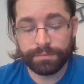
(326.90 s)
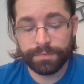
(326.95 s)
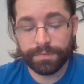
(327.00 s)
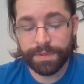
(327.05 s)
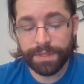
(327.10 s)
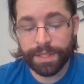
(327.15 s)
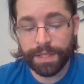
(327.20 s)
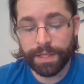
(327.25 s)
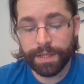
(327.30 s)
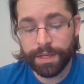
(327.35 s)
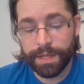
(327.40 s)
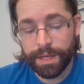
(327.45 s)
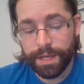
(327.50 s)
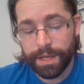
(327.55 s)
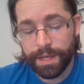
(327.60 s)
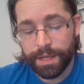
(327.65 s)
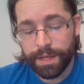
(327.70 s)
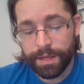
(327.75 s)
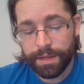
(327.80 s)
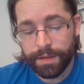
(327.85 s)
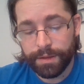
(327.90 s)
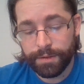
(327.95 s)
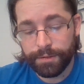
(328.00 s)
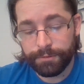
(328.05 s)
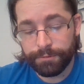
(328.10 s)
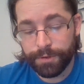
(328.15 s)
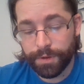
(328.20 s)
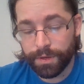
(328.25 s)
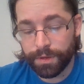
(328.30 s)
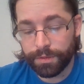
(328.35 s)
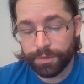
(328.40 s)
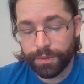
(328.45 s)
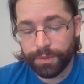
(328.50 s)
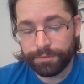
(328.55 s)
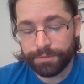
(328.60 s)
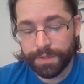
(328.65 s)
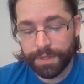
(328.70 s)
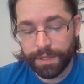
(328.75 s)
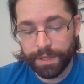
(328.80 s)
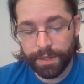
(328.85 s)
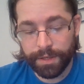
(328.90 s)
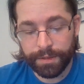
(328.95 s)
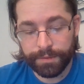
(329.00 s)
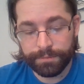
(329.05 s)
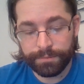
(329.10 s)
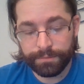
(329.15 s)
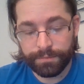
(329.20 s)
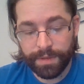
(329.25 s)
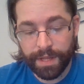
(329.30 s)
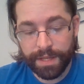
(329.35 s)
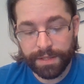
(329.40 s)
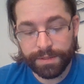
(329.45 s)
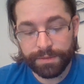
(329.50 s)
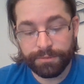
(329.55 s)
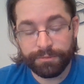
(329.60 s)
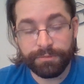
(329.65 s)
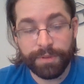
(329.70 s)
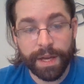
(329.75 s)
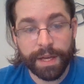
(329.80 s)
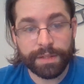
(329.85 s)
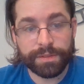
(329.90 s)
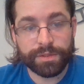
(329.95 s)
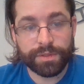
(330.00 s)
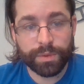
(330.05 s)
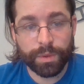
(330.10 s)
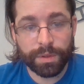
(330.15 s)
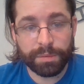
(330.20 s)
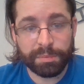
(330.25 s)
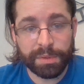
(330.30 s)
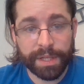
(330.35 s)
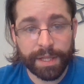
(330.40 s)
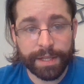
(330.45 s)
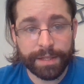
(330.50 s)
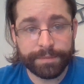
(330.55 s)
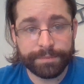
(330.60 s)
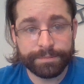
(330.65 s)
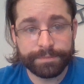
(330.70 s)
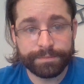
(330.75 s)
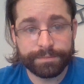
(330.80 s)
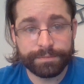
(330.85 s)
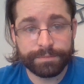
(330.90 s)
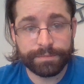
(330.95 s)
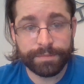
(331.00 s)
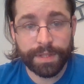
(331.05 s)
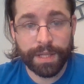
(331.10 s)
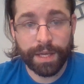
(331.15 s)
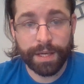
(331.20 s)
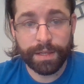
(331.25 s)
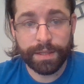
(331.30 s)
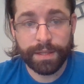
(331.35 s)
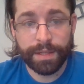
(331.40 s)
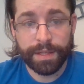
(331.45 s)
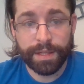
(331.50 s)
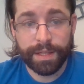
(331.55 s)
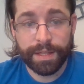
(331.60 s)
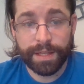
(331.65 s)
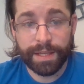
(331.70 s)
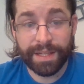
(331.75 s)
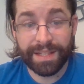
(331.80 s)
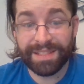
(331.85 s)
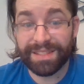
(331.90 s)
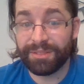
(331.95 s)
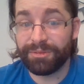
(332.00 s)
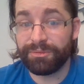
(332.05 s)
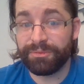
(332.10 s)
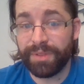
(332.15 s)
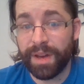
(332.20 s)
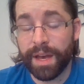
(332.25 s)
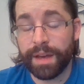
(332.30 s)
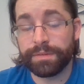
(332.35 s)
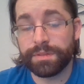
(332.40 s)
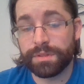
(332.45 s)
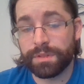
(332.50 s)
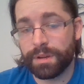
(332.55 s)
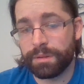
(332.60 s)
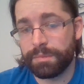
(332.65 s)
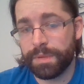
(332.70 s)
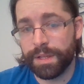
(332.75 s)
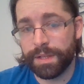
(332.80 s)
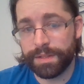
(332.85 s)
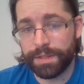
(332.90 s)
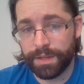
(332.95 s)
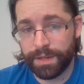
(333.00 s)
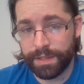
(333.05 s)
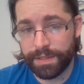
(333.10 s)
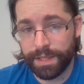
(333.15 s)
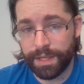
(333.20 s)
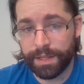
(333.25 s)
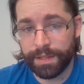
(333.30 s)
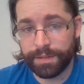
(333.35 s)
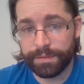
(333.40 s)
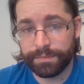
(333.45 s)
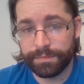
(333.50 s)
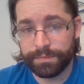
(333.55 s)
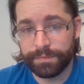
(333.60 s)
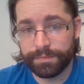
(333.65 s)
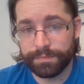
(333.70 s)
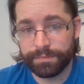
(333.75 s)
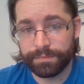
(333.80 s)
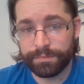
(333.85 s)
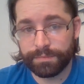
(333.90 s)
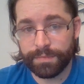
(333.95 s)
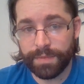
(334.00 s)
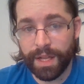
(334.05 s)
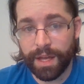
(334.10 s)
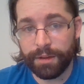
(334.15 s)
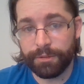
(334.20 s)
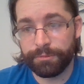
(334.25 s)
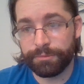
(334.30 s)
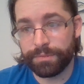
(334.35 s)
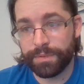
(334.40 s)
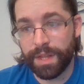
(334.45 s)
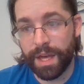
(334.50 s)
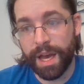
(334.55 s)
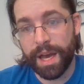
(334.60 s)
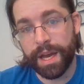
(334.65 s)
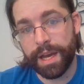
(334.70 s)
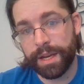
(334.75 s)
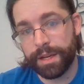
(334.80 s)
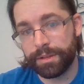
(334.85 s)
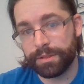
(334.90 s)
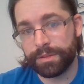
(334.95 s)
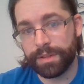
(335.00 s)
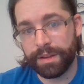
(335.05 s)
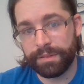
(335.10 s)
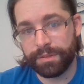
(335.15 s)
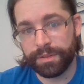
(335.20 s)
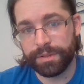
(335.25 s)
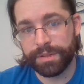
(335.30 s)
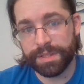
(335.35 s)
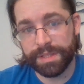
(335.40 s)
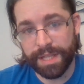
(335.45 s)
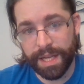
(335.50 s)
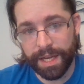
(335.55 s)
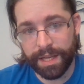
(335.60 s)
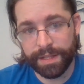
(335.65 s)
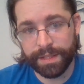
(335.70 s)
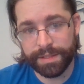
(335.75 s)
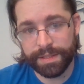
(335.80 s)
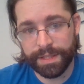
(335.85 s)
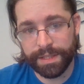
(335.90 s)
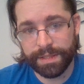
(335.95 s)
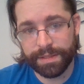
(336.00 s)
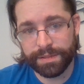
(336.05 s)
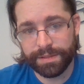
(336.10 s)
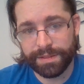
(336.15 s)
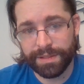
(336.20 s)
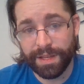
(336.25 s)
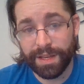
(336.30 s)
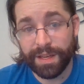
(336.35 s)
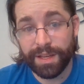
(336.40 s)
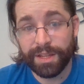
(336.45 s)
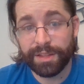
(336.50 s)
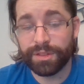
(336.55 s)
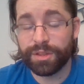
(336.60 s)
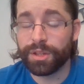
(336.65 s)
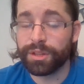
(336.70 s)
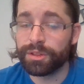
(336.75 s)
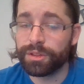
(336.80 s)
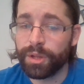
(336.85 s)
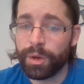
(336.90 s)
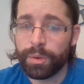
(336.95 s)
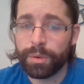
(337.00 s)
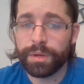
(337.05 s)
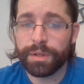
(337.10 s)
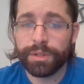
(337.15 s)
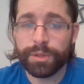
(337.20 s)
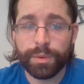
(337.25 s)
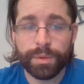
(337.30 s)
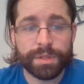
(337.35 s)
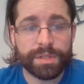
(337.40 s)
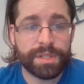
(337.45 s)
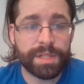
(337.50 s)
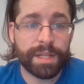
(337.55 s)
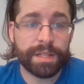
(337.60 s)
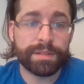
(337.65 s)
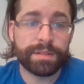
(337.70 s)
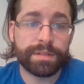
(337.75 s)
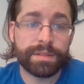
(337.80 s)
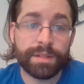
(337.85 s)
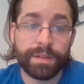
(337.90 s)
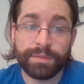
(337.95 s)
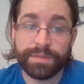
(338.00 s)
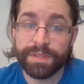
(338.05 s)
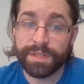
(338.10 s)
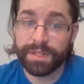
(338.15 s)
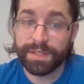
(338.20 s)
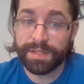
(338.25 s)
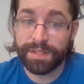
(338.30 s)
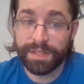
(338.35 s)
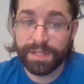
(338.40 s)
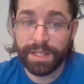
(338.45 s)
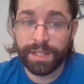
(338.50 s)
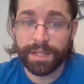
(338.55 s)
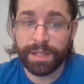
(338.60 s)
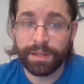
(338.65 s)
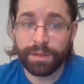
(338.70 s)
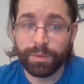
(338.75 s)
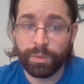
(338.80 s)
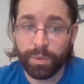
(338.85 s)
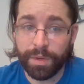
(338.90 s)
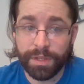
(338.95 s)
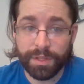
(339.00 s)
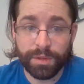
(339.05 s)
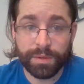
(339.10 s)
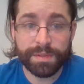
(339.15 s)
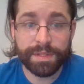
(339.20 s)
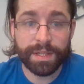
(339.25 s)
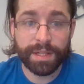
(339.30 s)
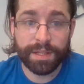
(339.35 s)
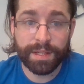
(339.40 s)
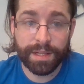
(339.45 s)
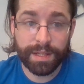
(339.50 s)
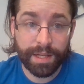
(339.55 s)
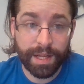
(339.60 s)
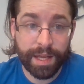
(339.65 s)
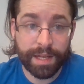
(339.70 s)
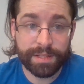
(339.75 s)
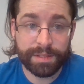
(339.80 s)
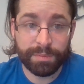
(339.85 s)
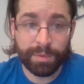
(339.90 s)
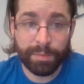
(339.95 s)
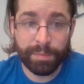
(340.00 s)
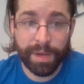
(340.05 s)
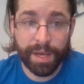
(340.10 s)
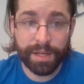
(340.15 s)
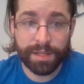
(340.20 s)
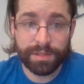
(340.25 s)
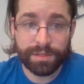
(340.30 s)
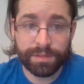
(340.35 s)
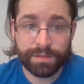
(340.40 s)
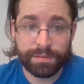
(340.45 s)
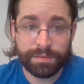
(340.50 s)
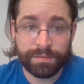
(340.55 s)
See, for Lufty here, that's fine swordplay, okay? It is a 5-star military talent. Now, the higher level the talent is, the lower your chances of succeeding when using an enhancement badge.